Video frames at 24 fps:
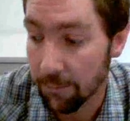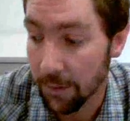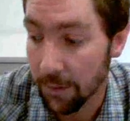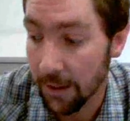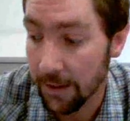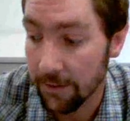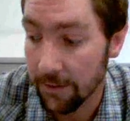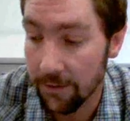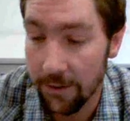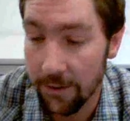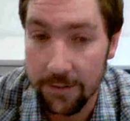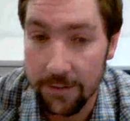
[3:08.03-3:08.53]

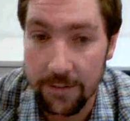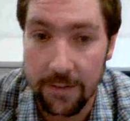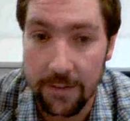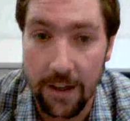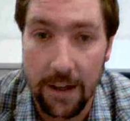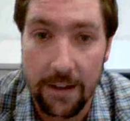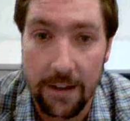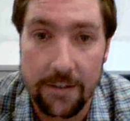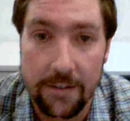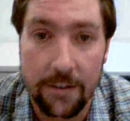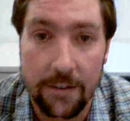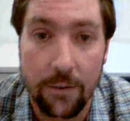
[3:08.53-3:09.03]
Plato's
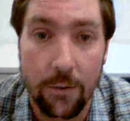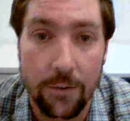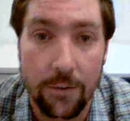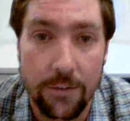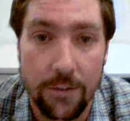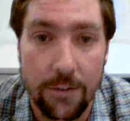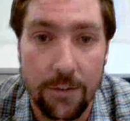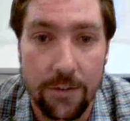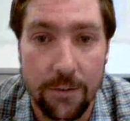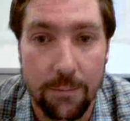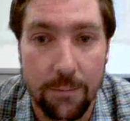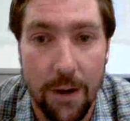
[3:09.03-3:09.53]
text, and
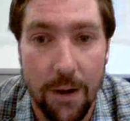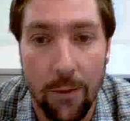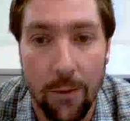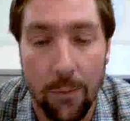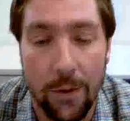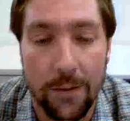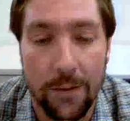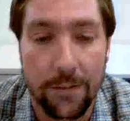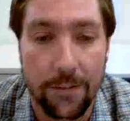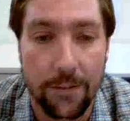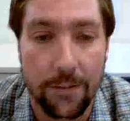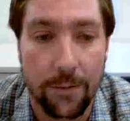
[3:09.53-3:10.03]
also some other
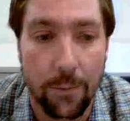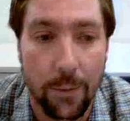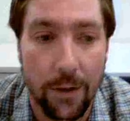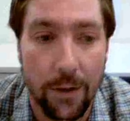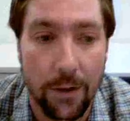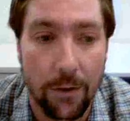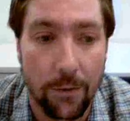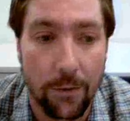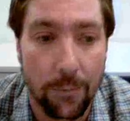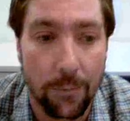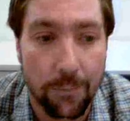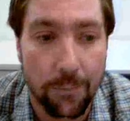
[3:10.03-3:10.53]
ones as
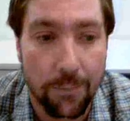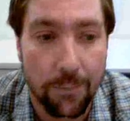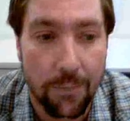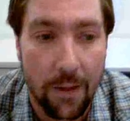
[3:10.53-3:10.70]
well.